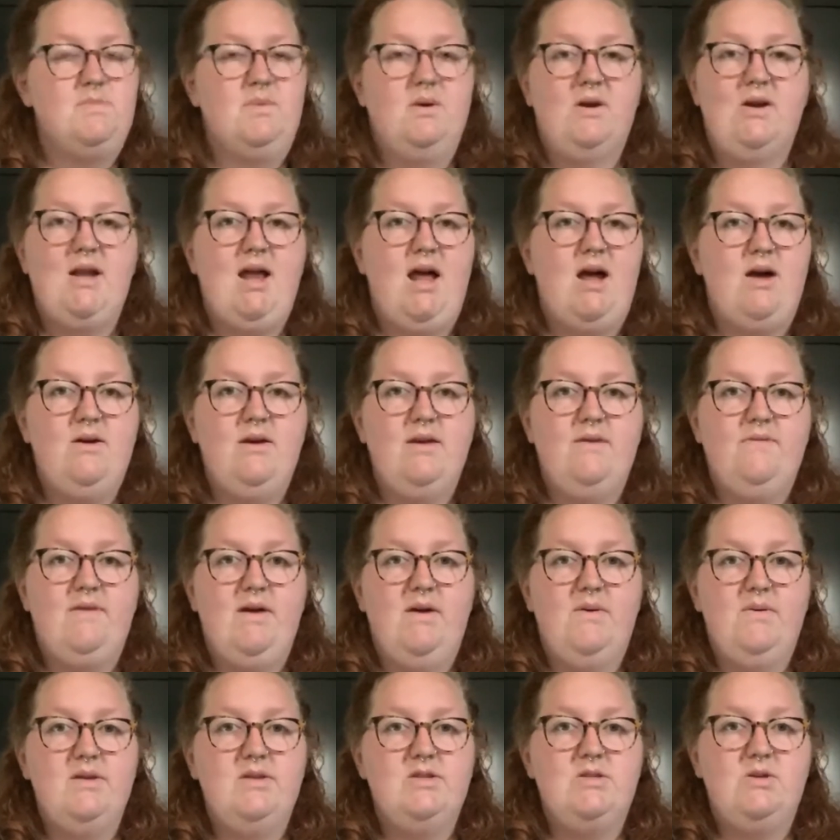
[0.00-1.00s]
burnout if
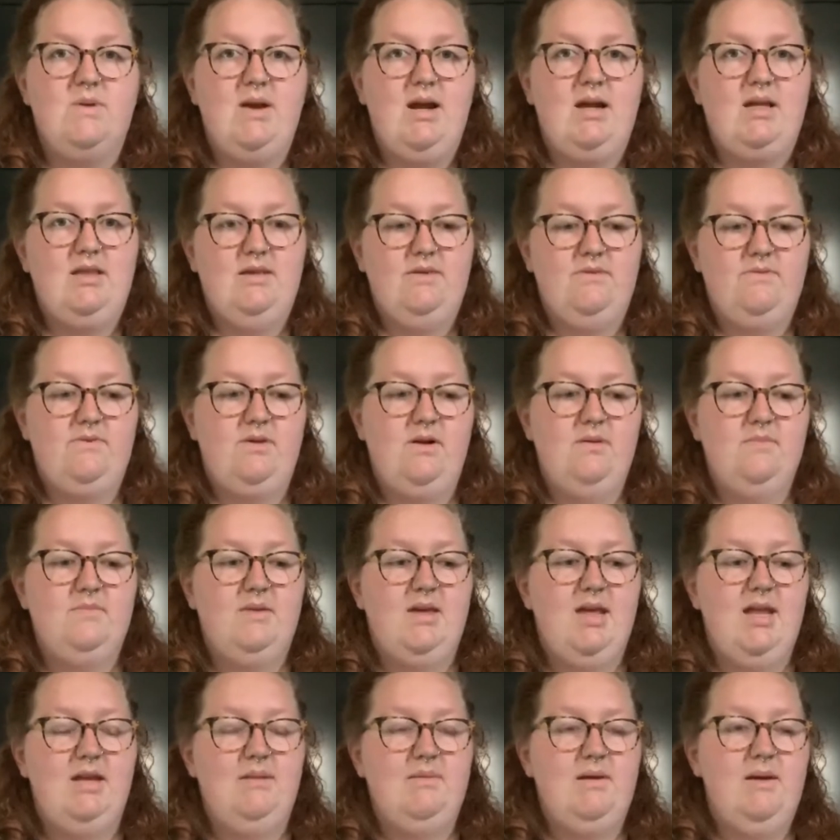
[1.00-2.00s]
I went directly from
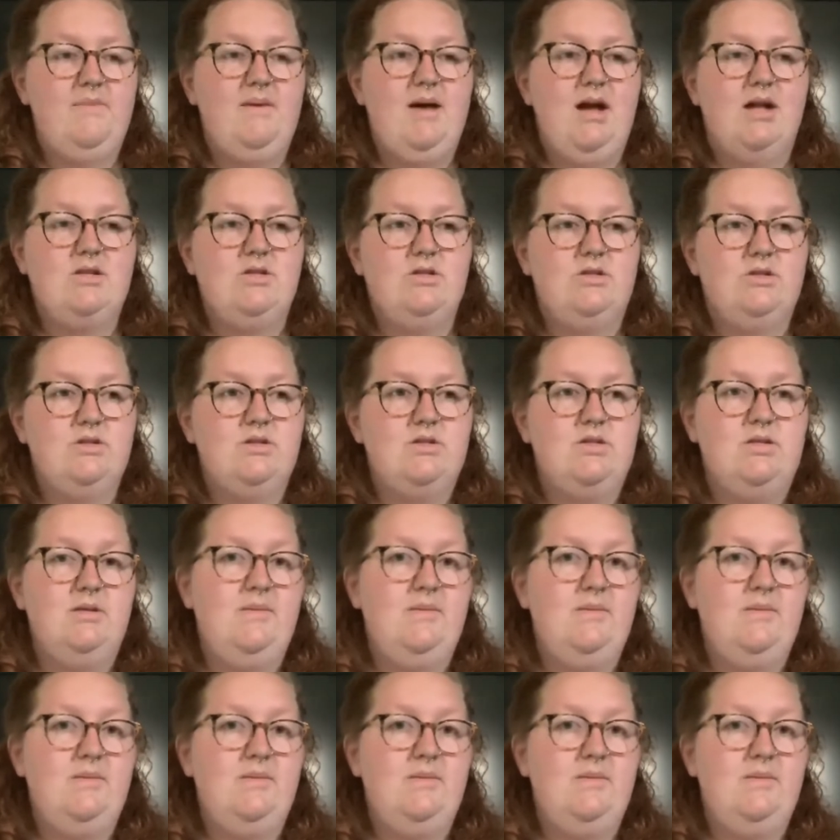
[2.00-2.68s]
getting my bachelor's